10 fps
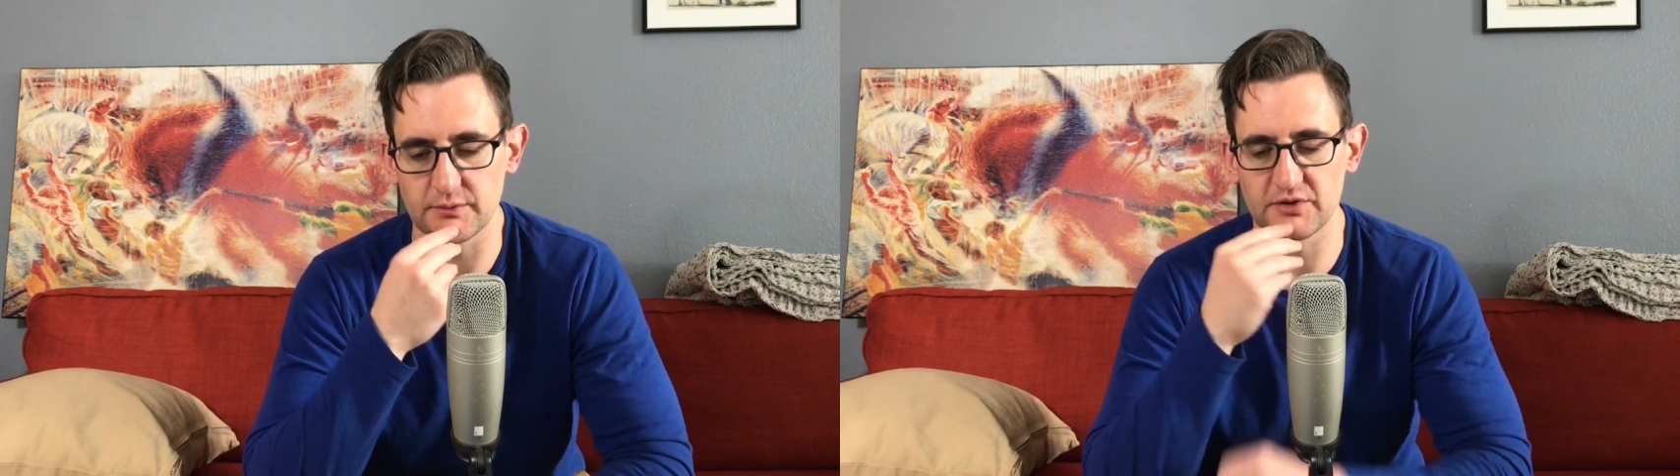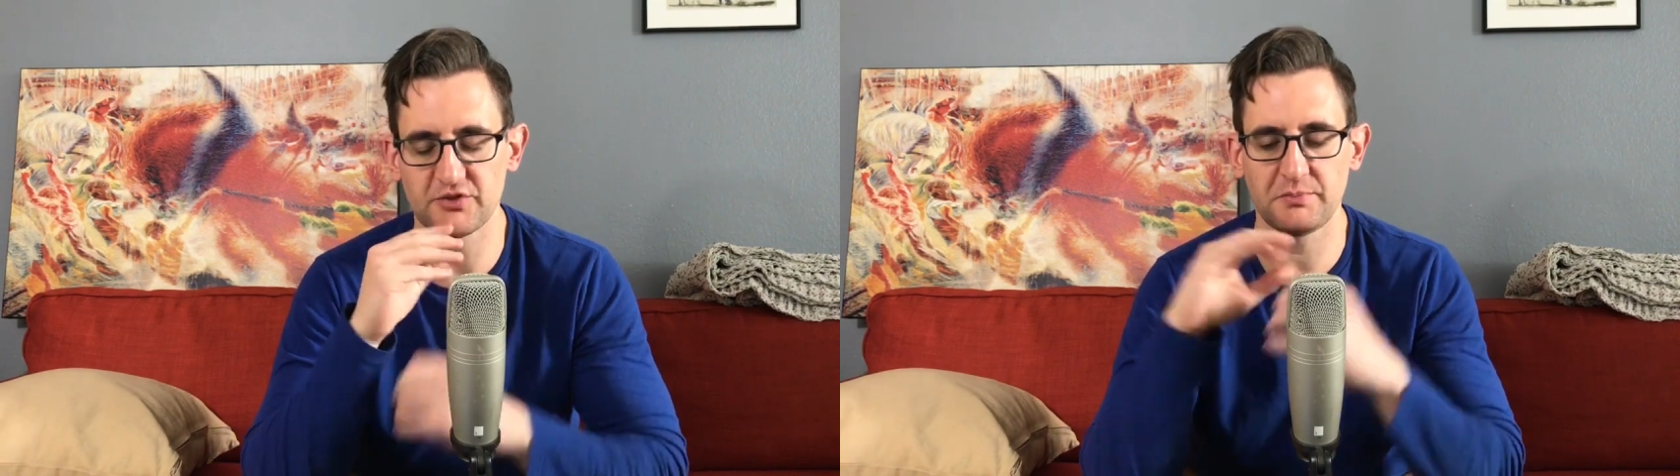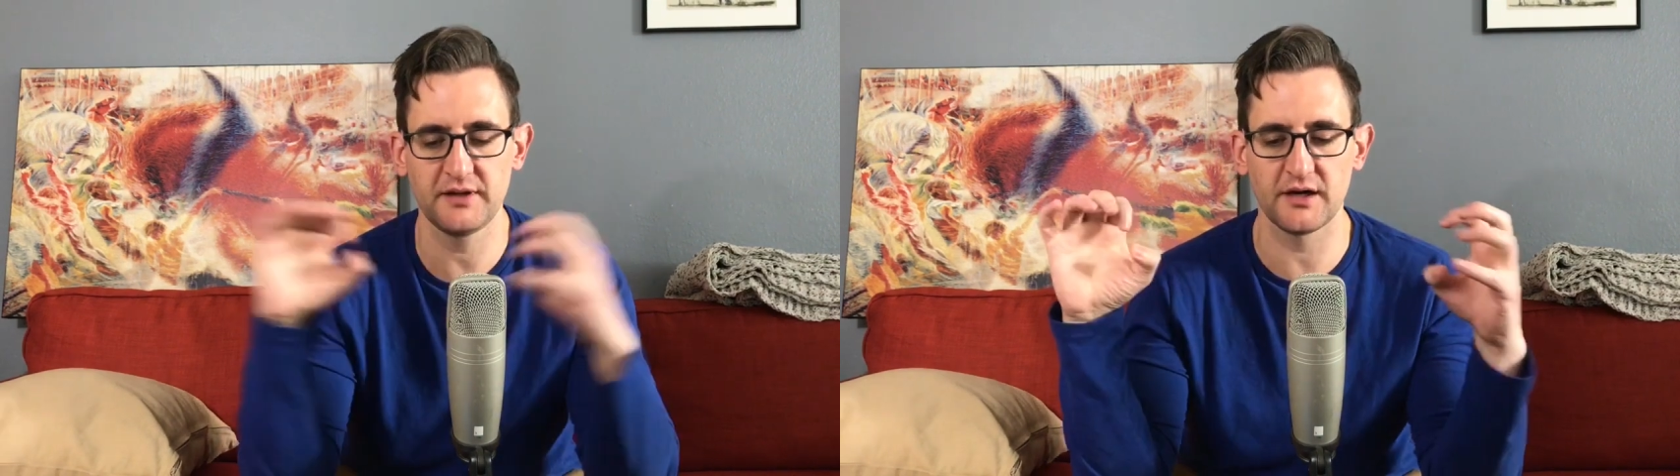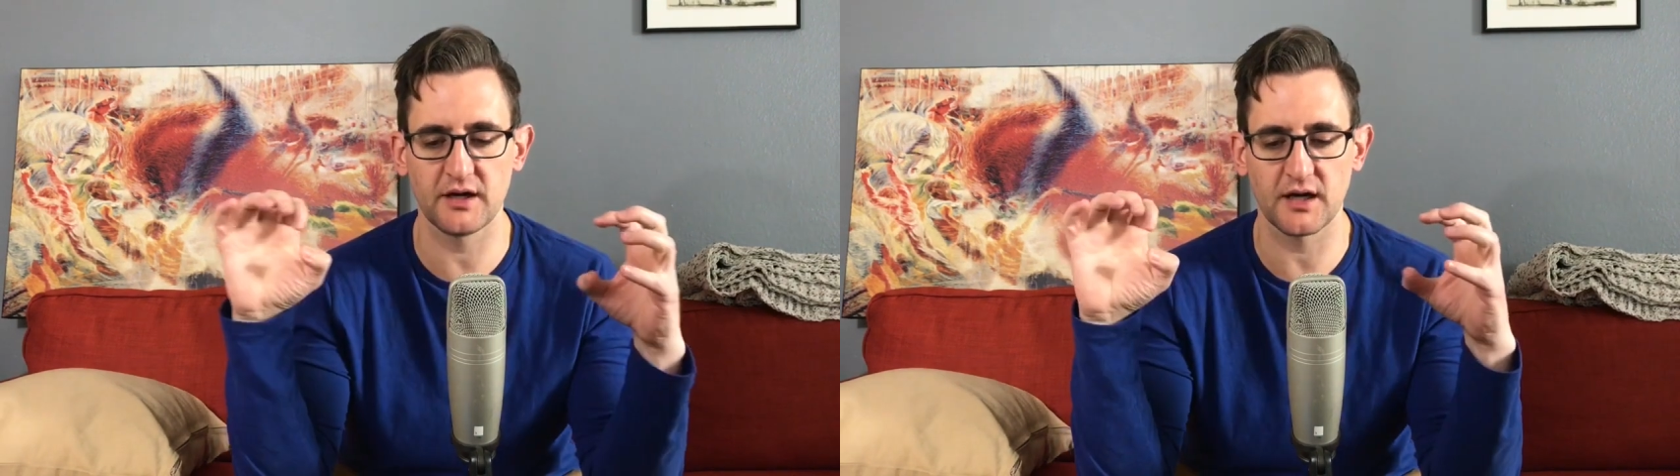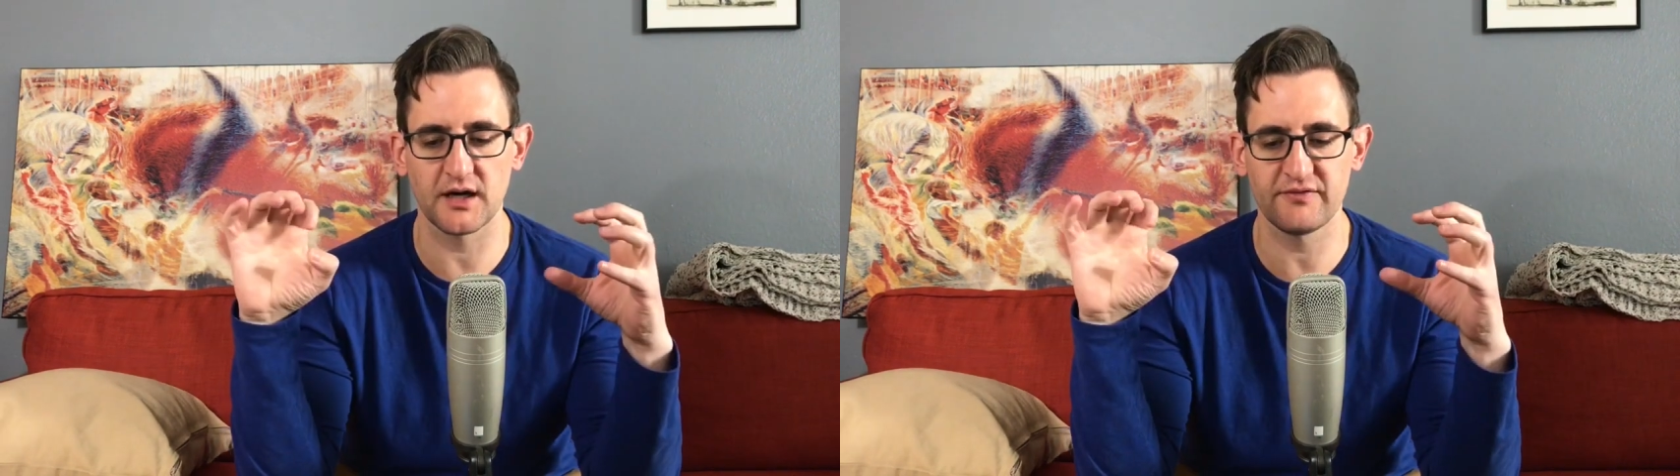And we split it
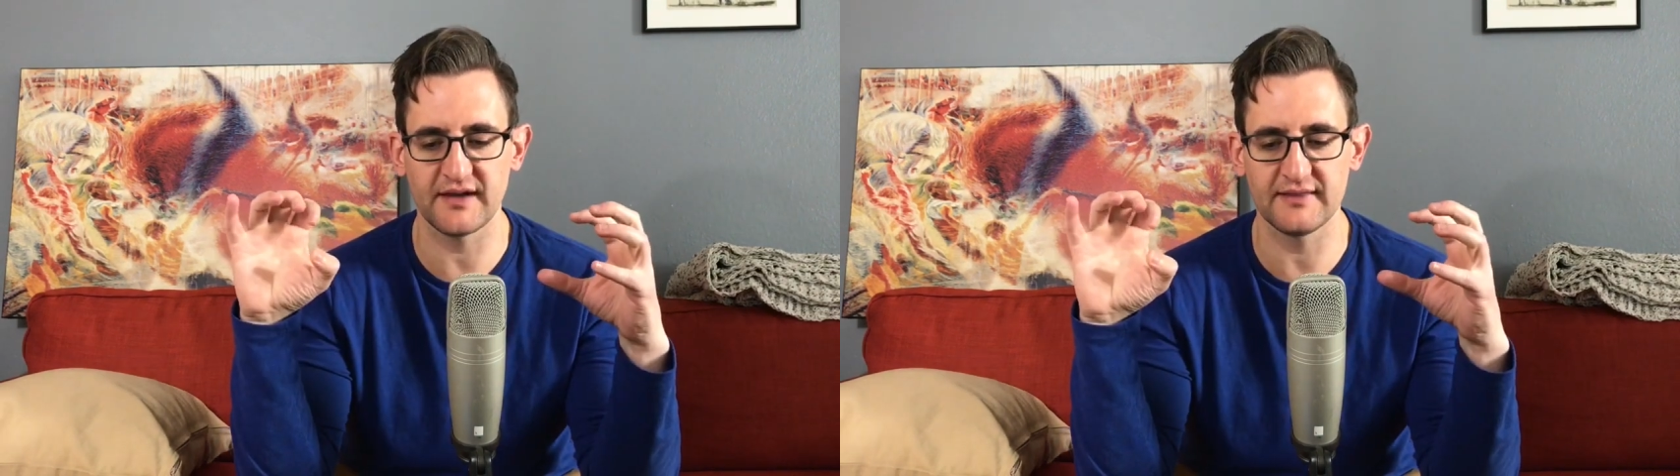off,